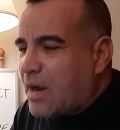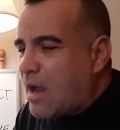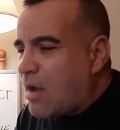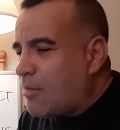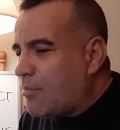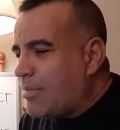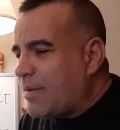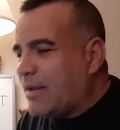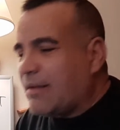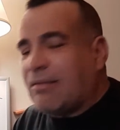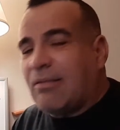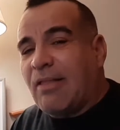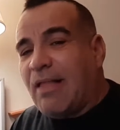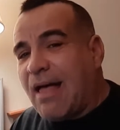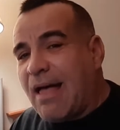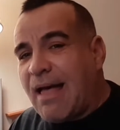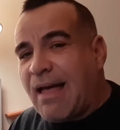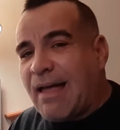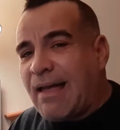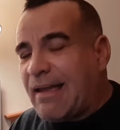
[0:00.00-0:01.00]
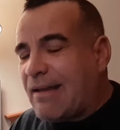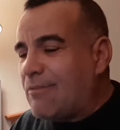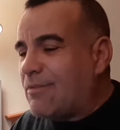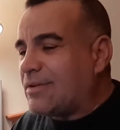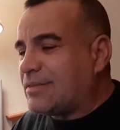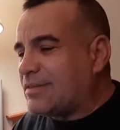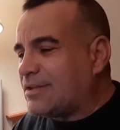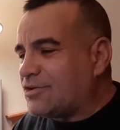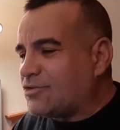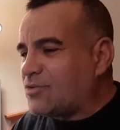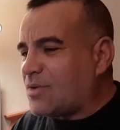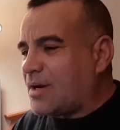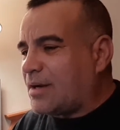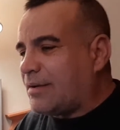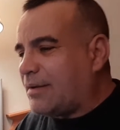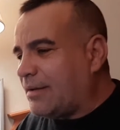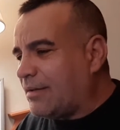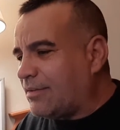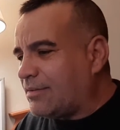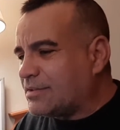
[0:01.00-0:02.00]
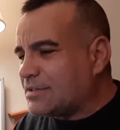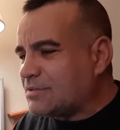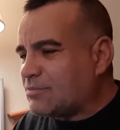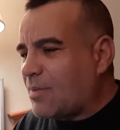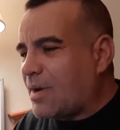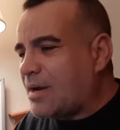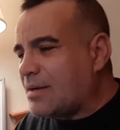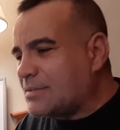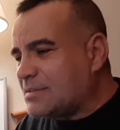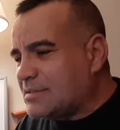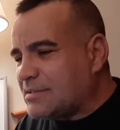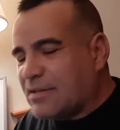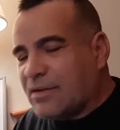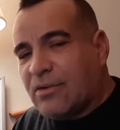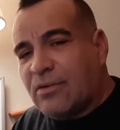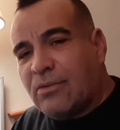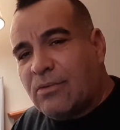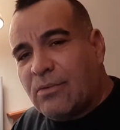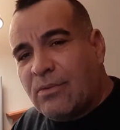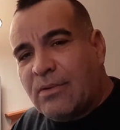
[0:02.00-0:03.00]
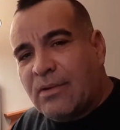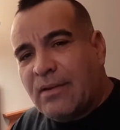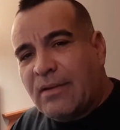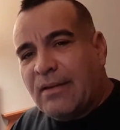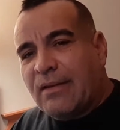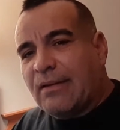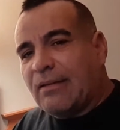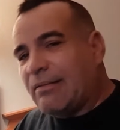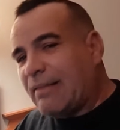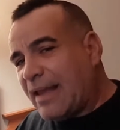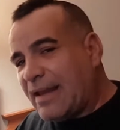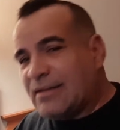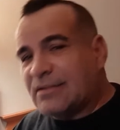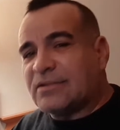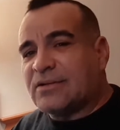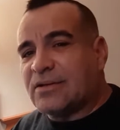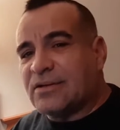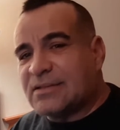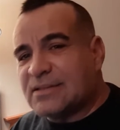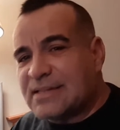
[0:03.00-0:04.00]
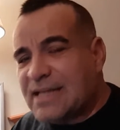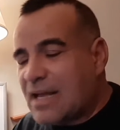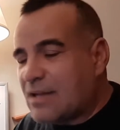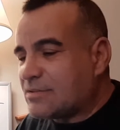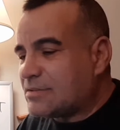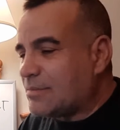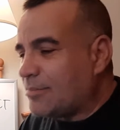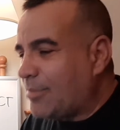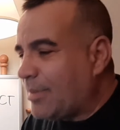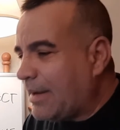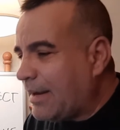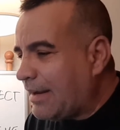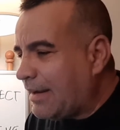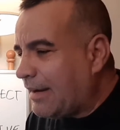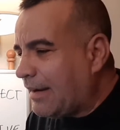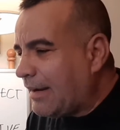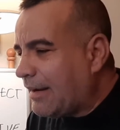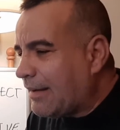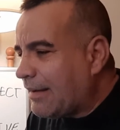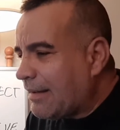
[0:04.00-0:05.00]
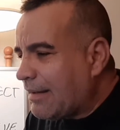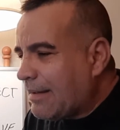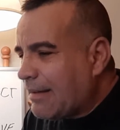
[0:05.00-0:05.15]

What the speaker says: how big a lie what the drug dealer swears to later turns out to be.